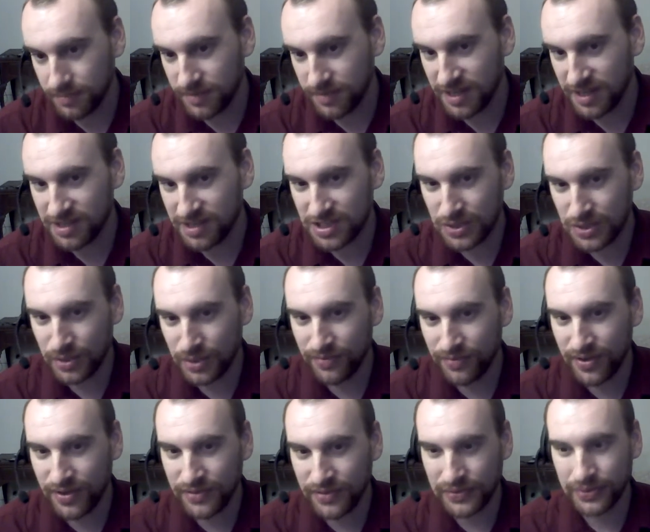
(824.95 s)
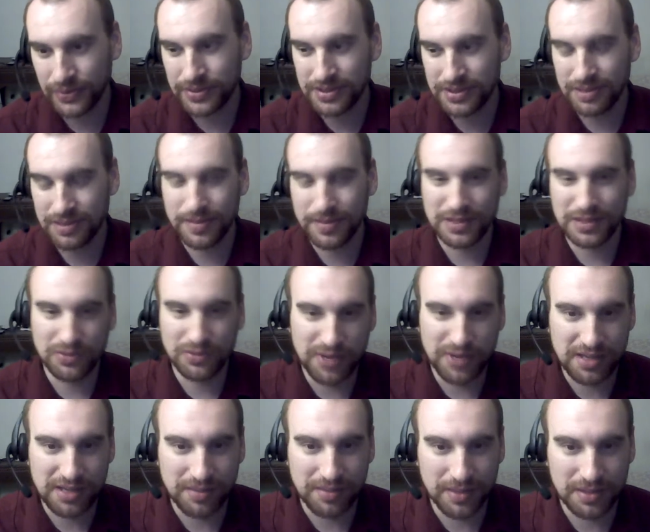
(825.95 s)
They just sort of influenced them and
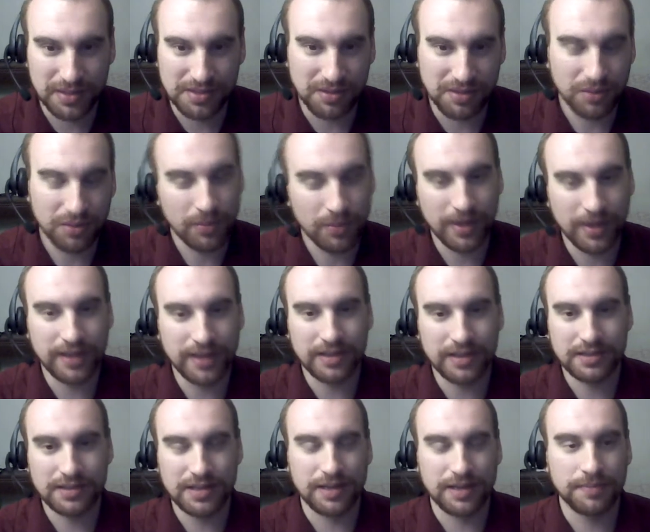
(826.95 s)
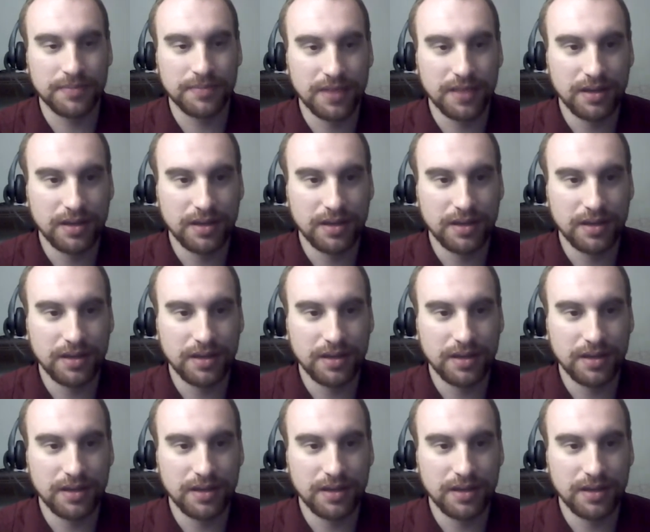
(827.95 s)
tweaked them in a certain way that did it.